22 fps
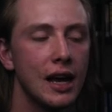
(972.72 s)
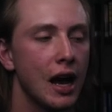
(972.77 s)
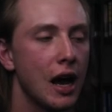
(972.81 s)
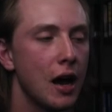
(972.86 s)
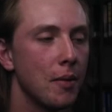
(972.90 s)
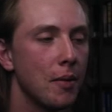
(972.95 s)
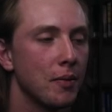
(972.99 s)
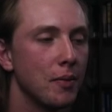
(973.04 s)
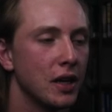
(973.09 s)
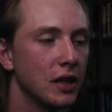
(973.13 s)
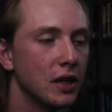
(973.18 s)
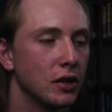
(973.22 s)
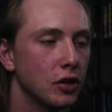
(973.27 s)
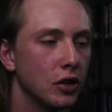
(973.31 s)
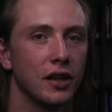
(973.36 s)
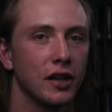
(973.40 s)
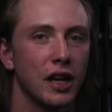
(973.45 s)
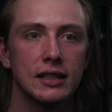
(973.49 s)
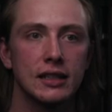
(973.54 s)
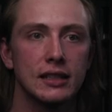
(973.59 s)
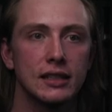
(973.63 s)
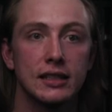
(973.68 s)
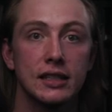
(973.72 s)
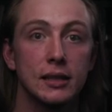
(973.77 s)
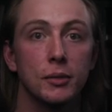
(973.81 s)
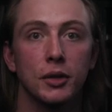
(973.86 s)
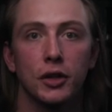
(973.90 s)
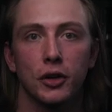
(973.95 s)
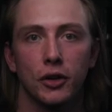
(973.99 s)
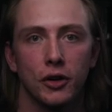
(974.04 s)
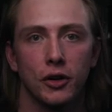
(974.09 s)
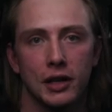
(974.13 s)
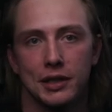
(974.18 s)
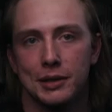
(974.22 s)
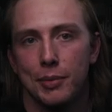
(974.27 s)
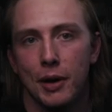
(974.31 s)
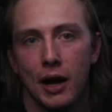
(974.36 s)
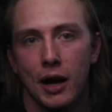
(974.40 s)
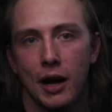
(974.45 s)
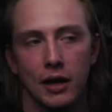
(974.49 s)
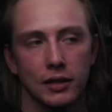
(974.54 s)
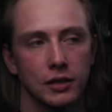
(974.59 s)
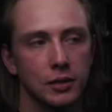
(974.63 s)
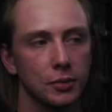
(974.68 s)
um, they look as similar as
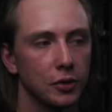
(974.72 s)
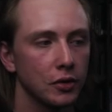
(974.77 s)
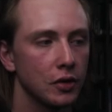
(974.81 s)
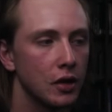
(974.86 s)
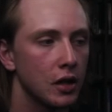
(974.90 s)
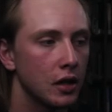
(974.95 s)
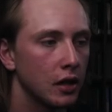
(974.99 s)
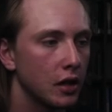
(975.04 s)
possible